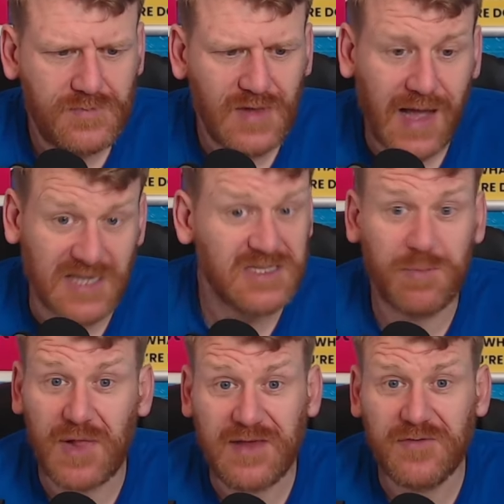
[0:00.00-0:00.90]
has to
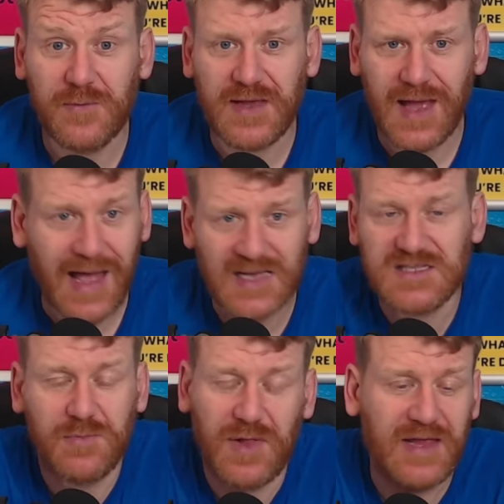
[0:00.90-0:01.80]
play for me. Has
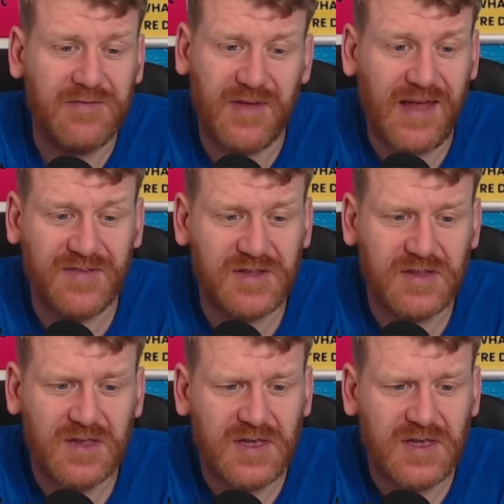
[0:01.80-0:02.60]
to play for Everton.